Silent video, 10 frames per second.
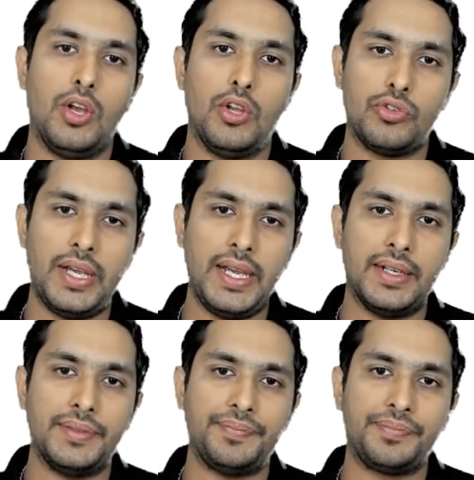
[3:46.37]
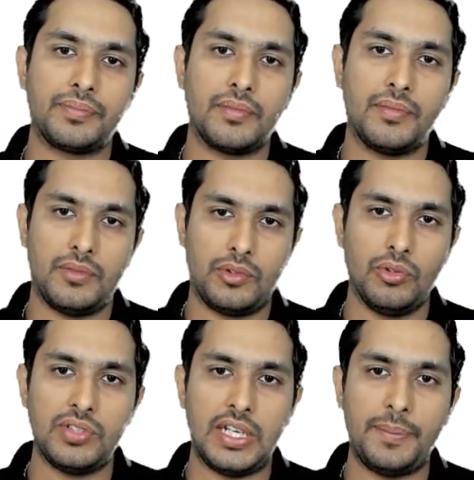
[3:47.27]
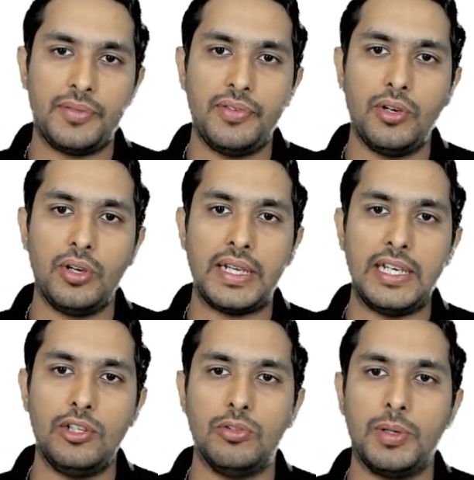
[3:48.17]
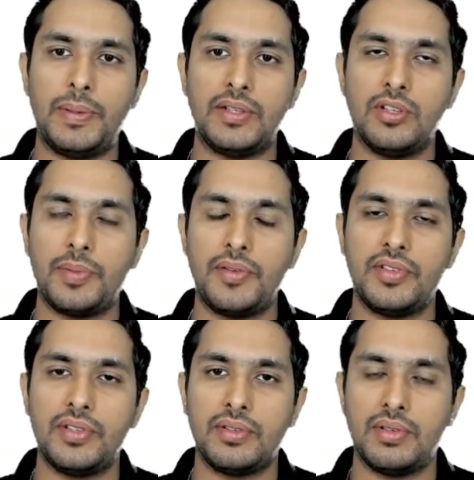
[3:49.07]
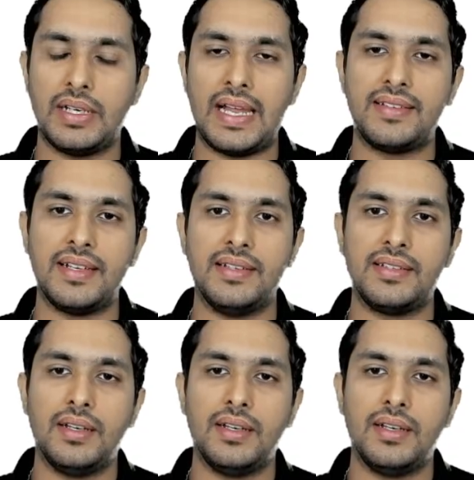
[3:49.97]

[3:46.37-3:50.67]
So here, though syllabus will not tell you, but based on previous analysis,